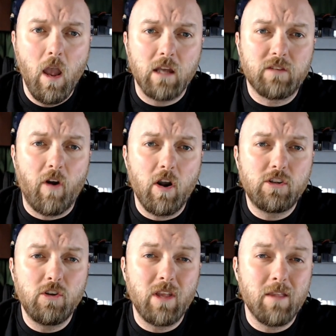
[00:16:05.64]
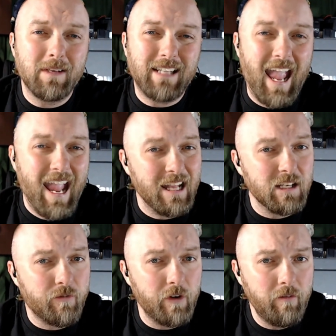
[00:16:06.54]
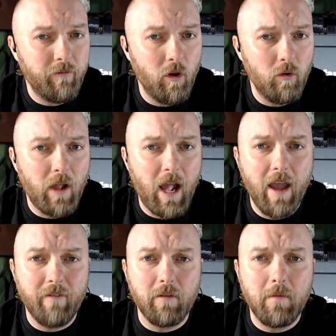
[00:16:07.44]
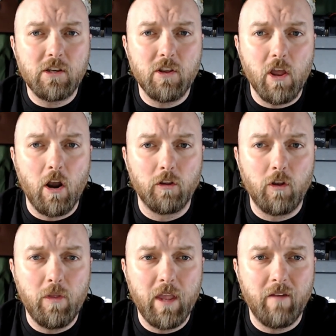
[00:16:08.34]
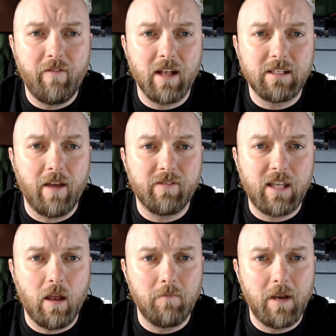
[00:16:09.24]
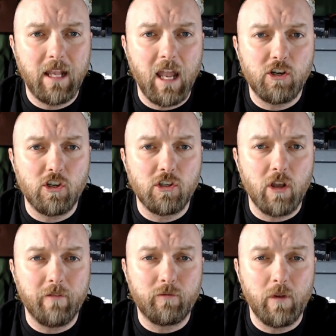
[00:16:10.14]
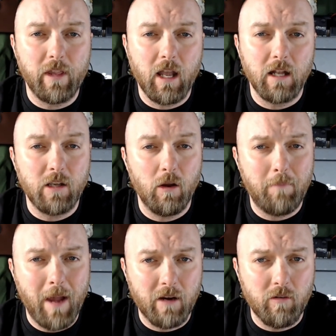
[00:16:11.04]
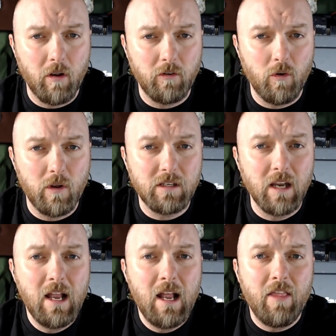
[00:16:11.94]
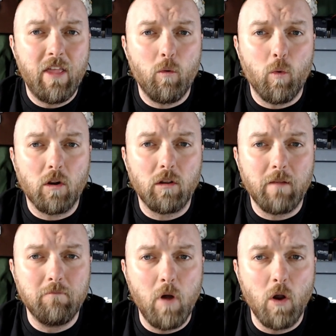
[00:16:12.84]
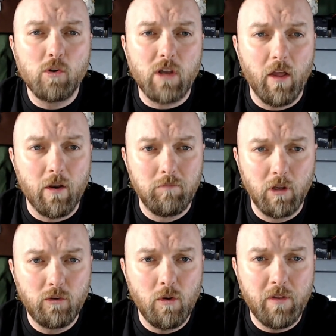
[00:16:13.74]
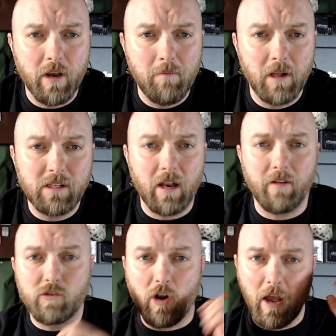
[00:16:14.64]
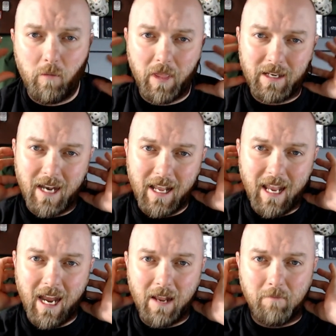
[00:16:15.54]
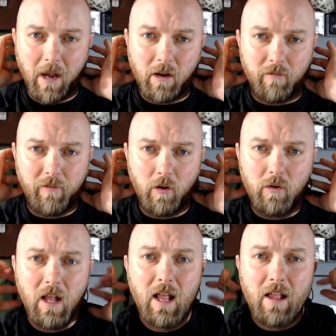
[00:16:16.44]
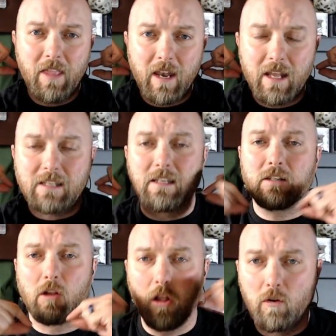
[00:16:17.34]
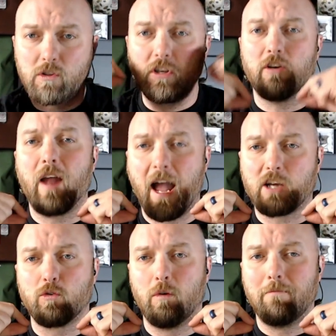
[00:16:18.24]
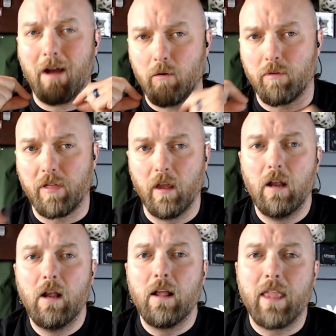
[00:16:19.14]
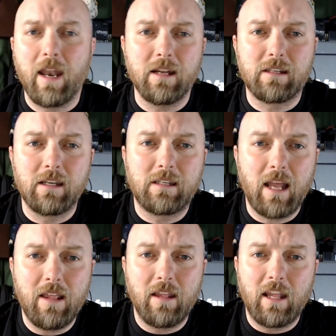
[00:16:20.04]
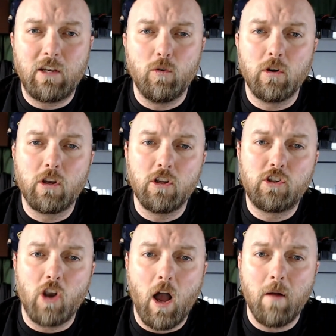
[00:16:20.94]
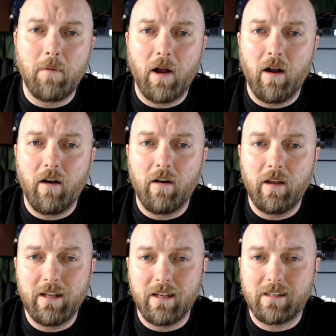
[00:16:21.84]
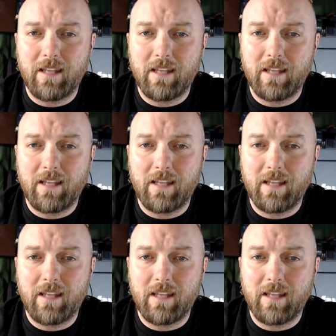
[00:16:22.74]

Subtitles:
As far as using them as a hands-free phone, I have to mention that although the Advance have sound mitigation software that cuts out background noise, they work like most other Bluetooth earbuds that I've tried with a dedicated microphone that isn't close to your actual mouth. That is to say that they do a good job, they